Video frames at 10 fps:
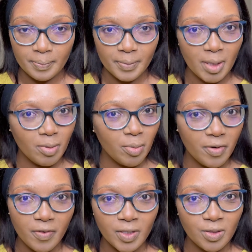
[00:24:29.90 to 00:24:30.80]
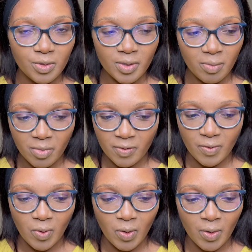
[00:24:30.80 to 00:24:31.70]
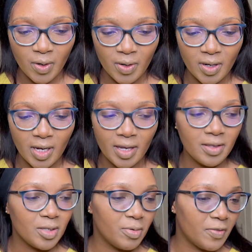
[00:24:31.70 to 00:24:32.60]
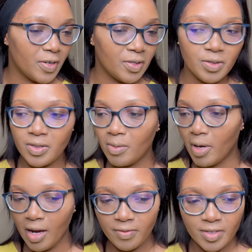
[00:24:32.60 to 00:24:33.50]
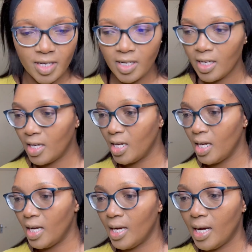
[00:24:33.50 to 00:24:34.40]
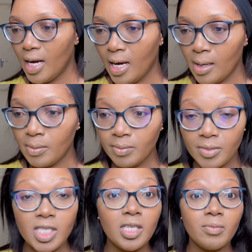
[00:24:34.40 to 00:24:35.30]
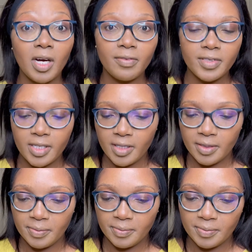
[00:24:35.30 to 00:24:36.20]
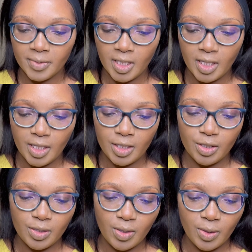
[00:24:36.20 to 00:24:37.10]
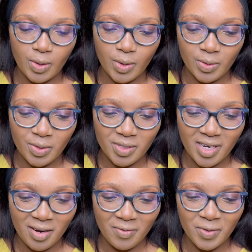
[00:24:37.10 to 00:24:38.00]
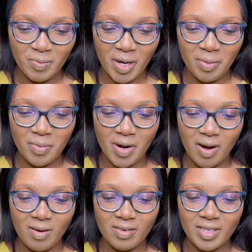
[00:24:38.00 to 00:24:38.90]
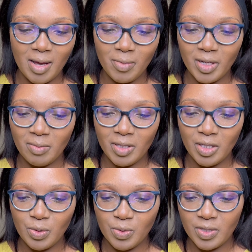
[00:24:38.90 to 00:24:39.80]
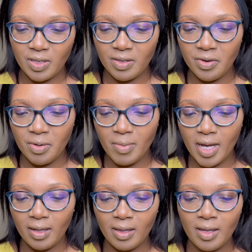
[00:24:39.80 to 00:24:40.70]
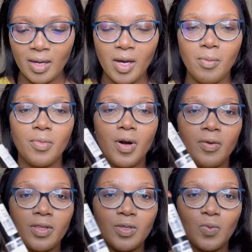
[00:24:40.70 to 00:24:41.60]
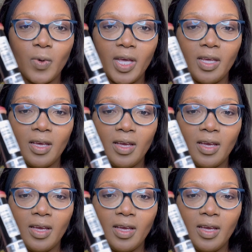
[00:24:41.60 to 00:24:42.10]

People prefer to do them before, others prefer to do them after. Team after. So to start off with my brows, I'm going to be using the Rimmel Brow This Way.